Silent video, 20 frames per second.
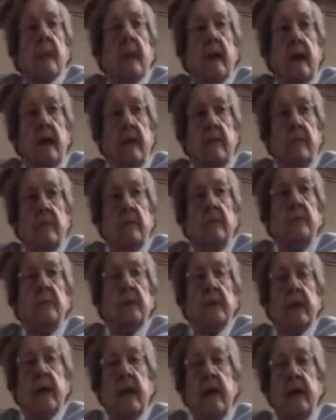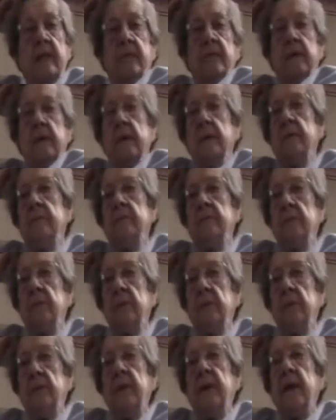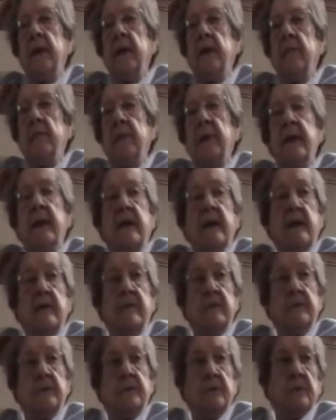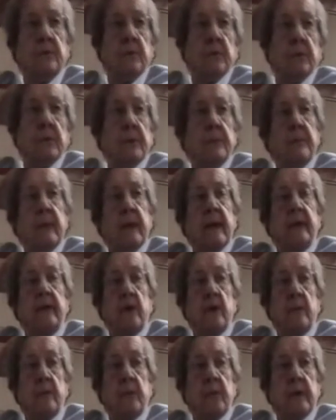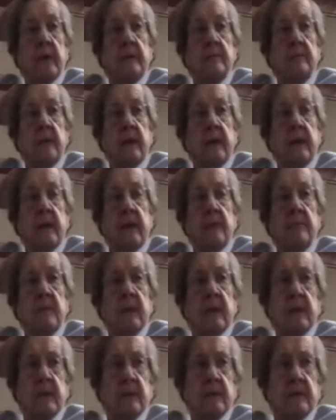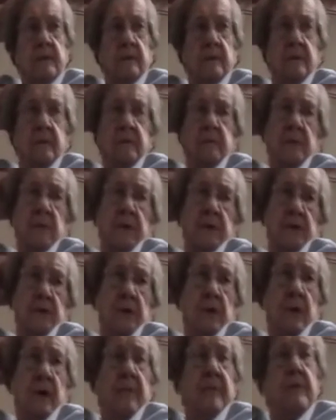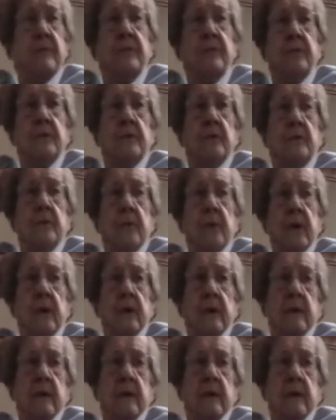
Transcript: Yeah, we had a bake oven too where we baked our bread. My dad made a special oven for the bread.